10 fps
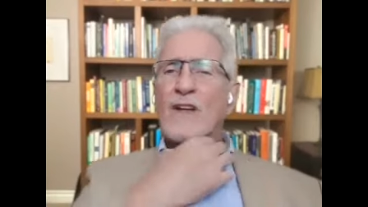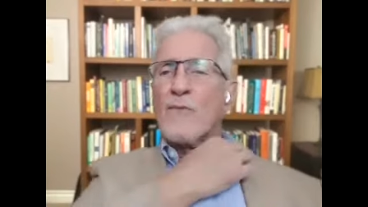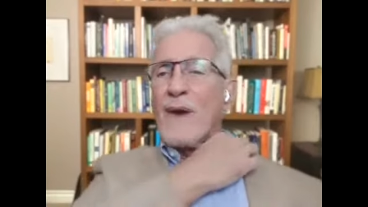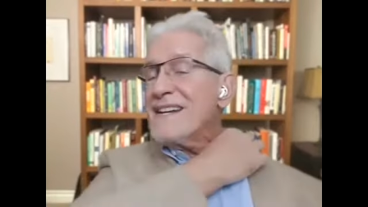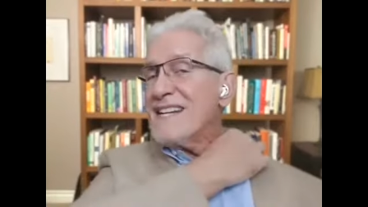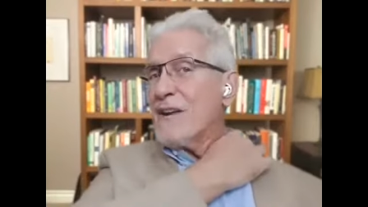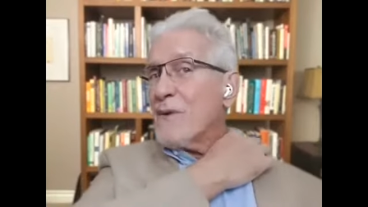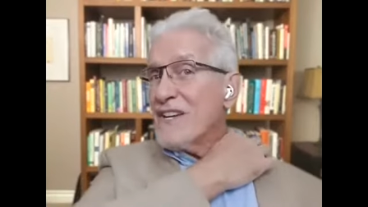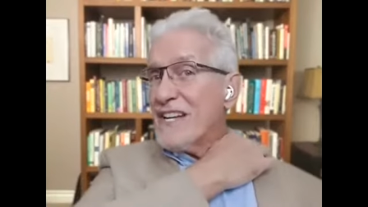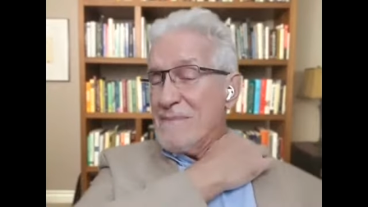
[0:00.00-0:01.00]
Write down
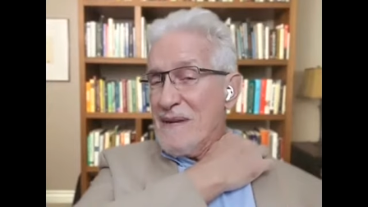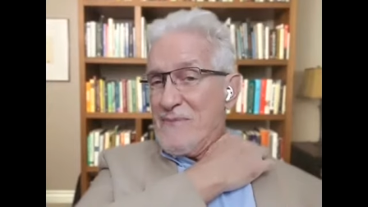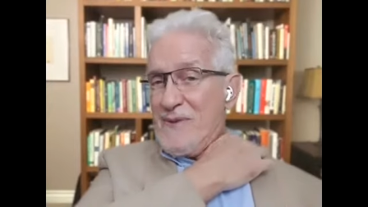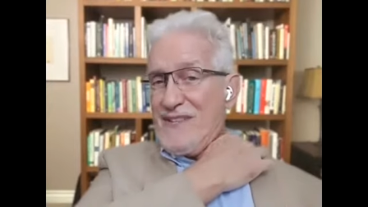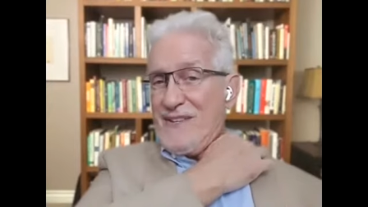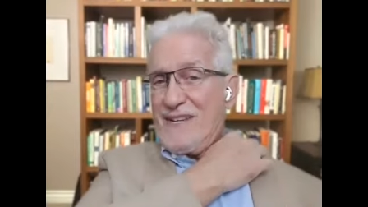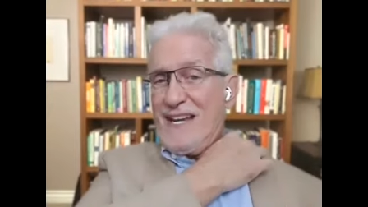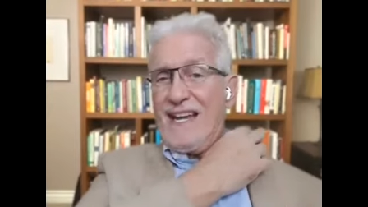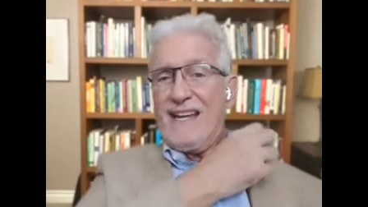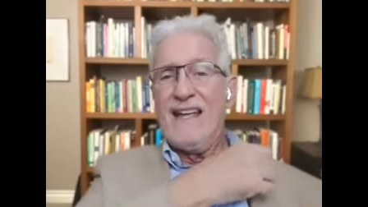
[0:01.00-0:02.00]
what you come up with.
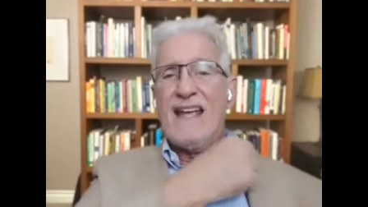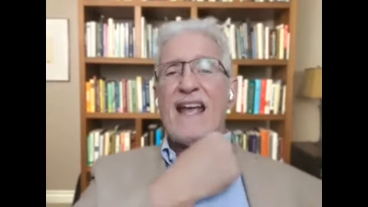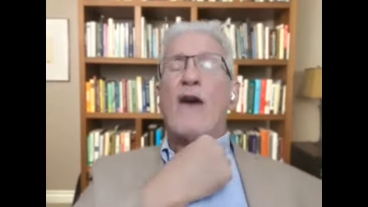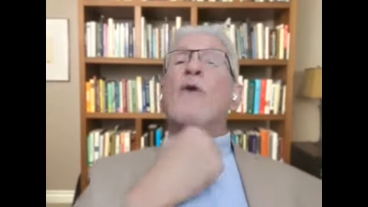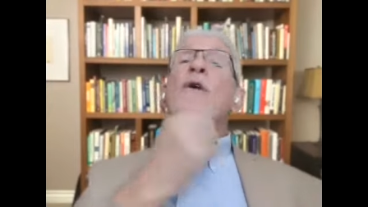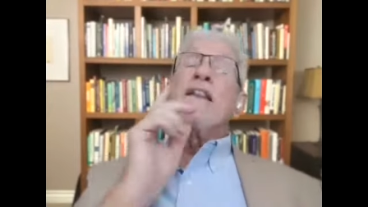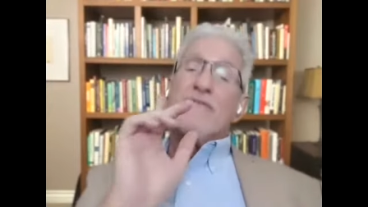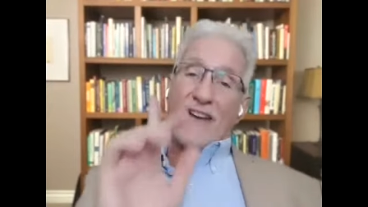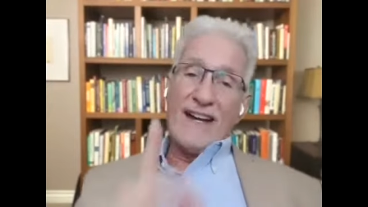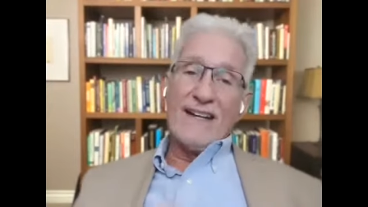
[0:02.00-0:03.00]
Okay. Oh, and
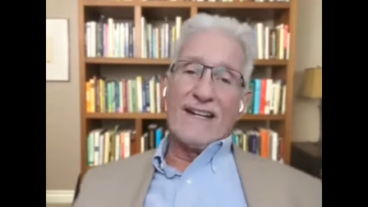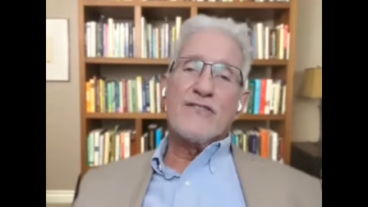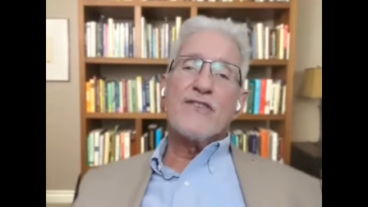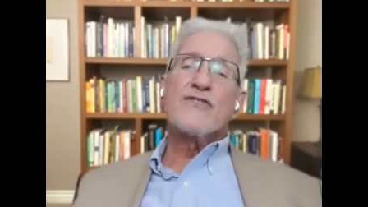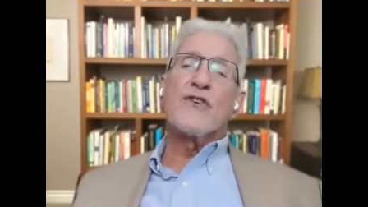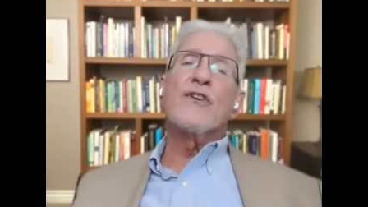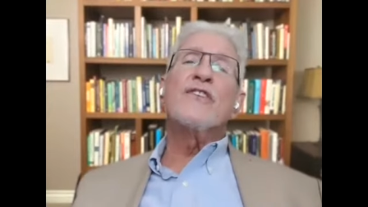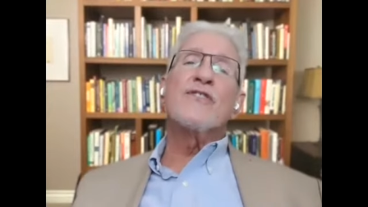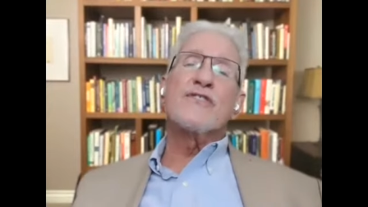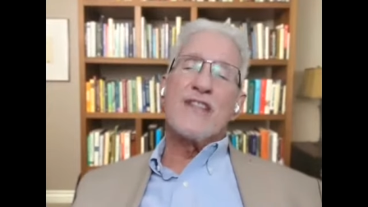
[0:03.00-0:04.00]
finally, journal
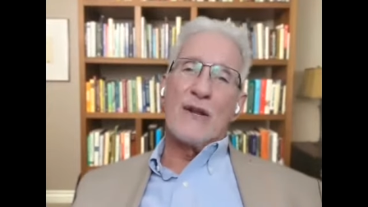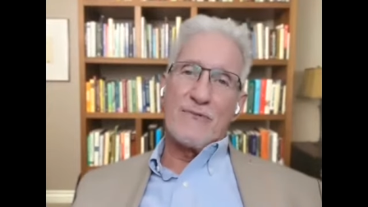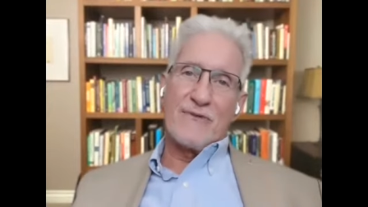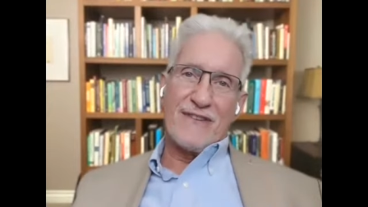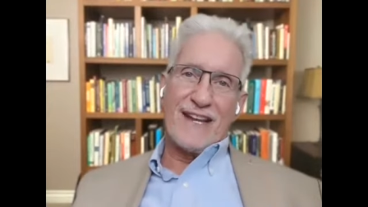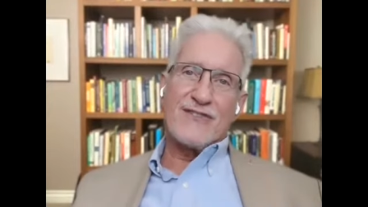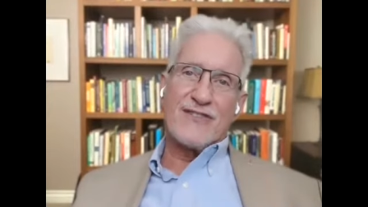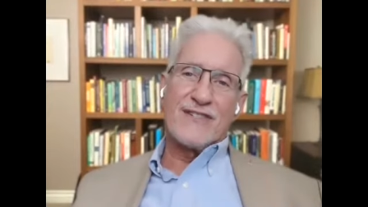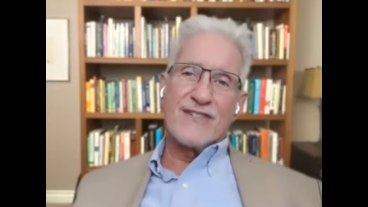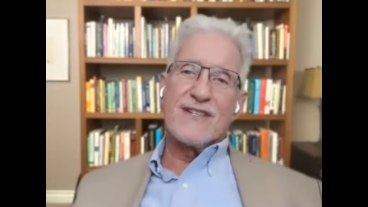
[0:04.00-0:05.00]
your self
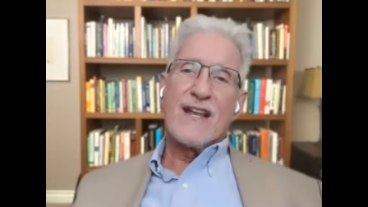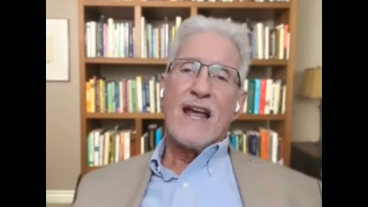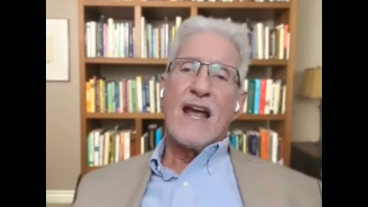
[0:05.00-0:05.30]
reflections